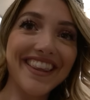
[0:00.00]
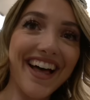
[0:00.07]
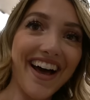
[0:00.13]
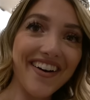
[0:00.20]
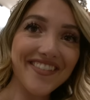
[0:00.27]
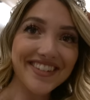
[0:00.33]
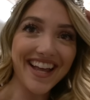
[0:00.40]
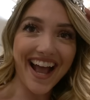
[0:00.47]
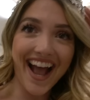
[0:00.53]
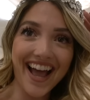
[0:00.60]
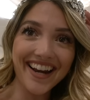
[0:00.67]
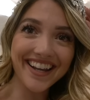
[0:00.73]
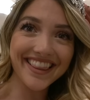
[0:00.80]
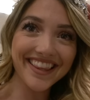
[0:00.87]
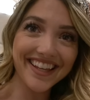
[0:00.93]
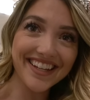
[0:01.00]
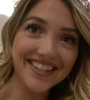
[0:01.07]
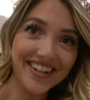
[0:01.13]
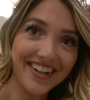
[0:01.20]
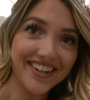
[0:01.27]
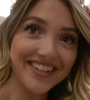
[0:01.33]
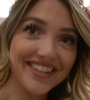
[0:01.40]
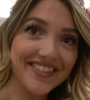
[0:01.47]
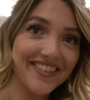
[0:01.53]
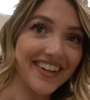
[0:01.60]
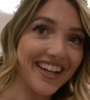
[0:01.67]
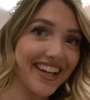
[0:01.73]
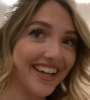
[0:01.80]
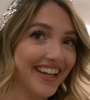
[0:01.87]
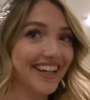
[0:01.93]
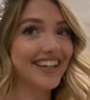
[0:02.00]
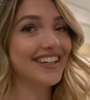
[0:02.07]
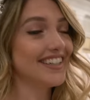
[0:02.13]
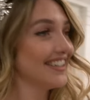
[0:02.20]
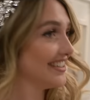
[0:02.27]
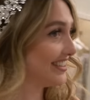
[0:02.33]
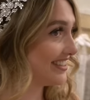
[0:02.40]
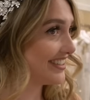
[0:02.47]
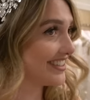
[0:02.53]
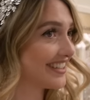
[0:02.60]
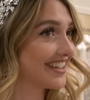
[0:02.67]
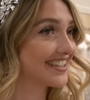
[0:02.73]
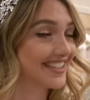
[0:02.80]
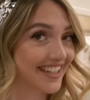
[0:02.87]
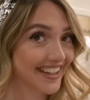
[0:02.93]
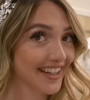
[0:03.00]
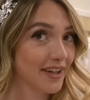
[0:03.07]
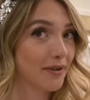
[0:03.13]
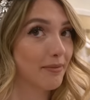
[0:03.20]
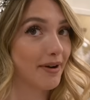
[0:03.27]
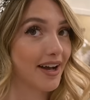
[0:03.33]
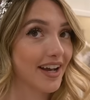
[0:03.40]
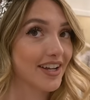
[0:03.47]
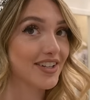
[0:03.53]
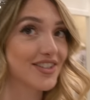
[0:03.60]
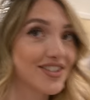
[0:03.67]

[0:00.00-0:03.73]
loves adding these on to me. It's a little much.